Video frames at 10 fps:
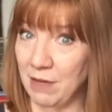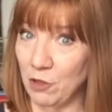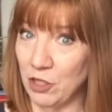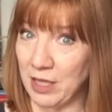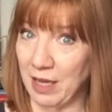If
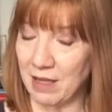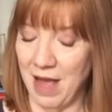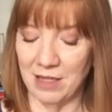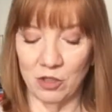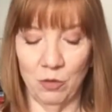you're singing
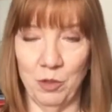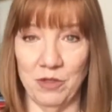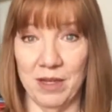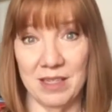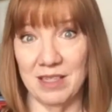classical
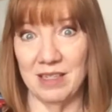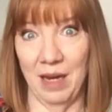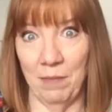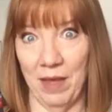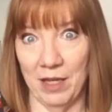music, it's the
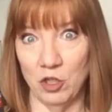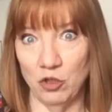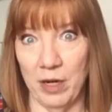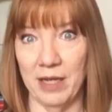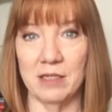same thing as
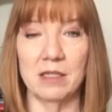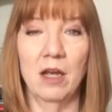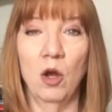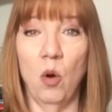tricks